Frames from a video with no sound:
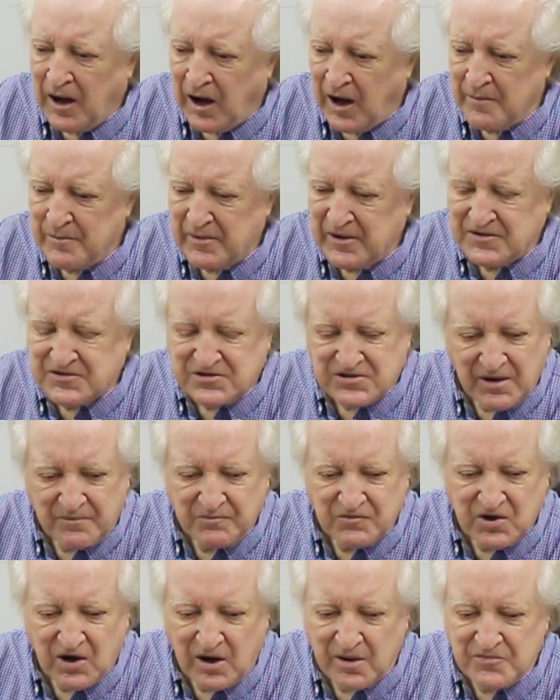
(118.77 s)
I mean,
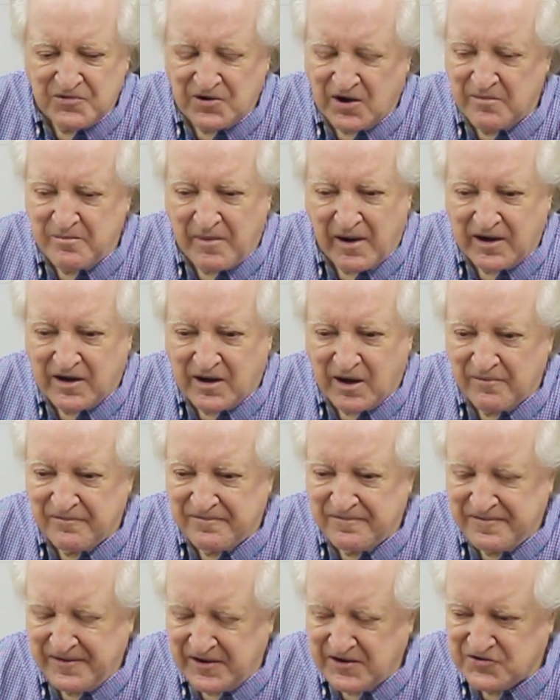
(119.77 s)
sometimes I make
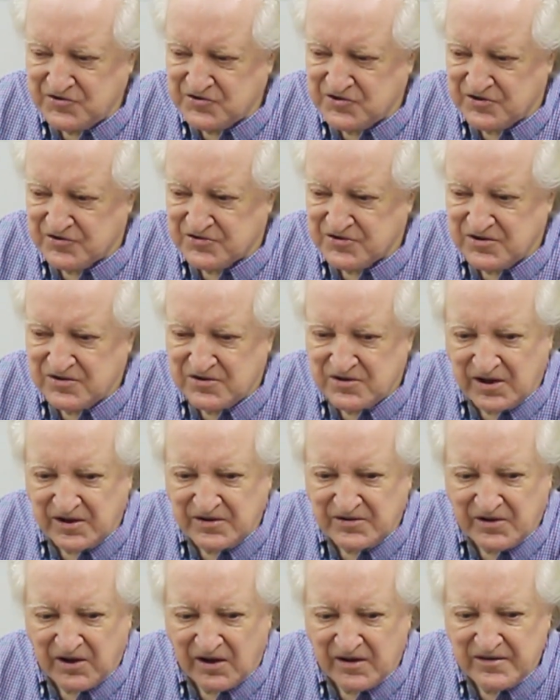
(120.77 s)
up fixtures and
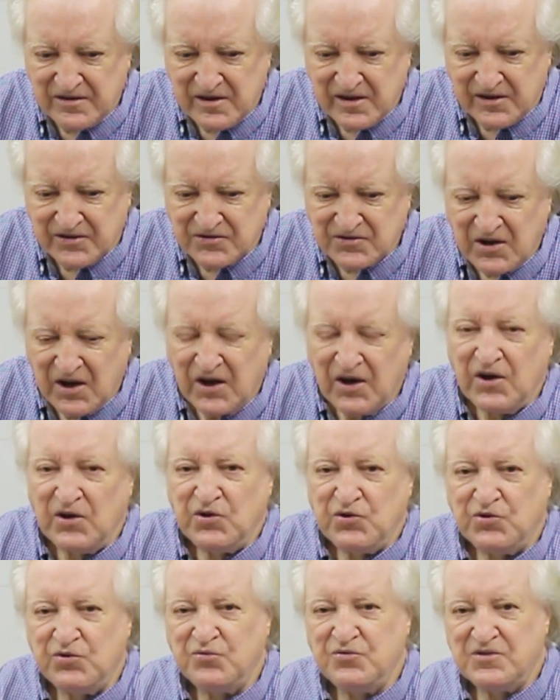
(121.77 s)
things like this
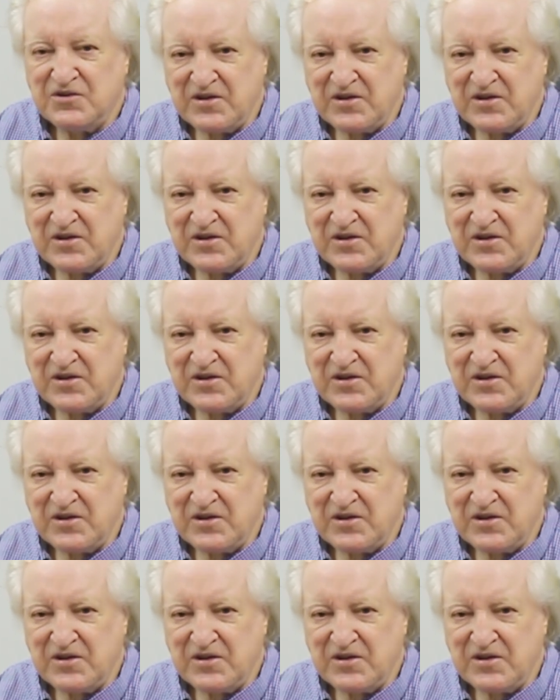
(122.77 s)
to